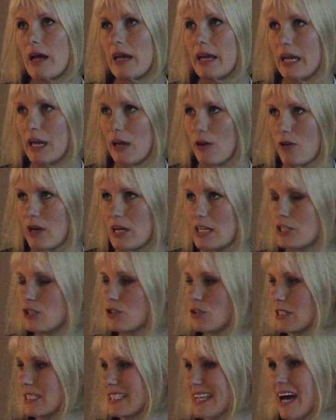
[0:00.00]

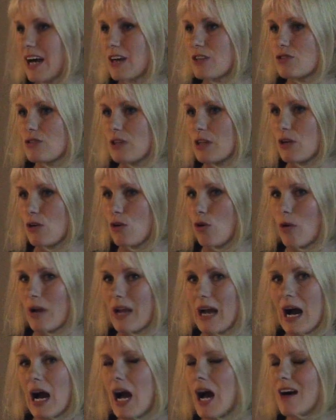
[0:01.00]
aeration is actually
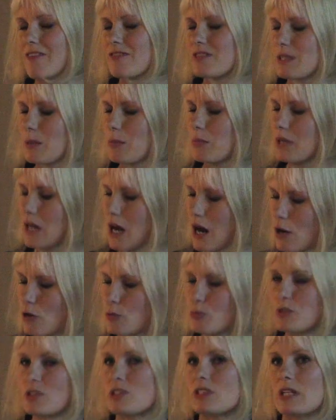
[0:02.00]
going. I have some
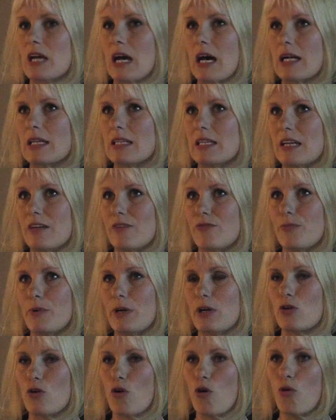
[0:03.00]
doubts that if
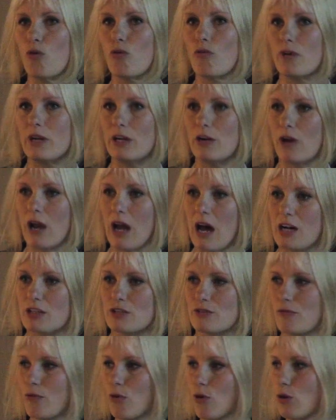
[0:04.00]
we go in a
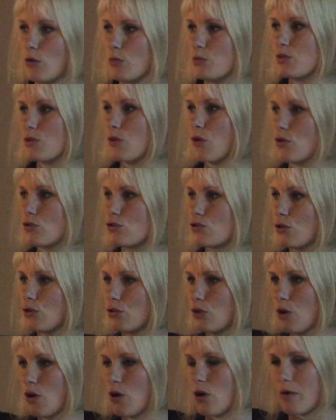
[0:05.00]
larger volumes, also
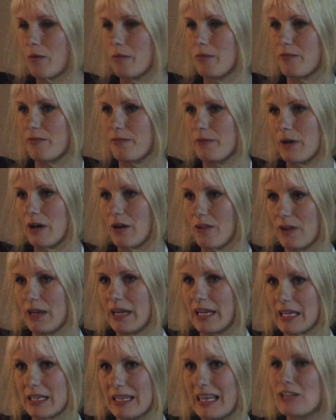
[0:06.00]

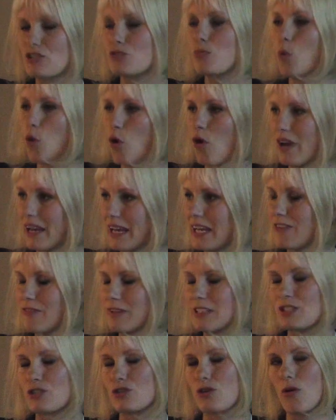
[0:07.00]
there's more
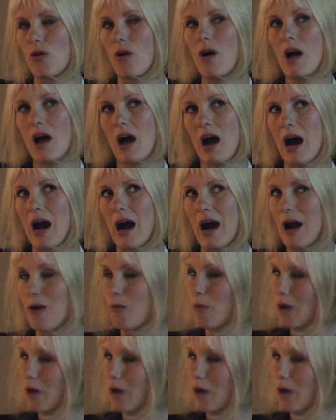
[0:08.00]
liquid. So I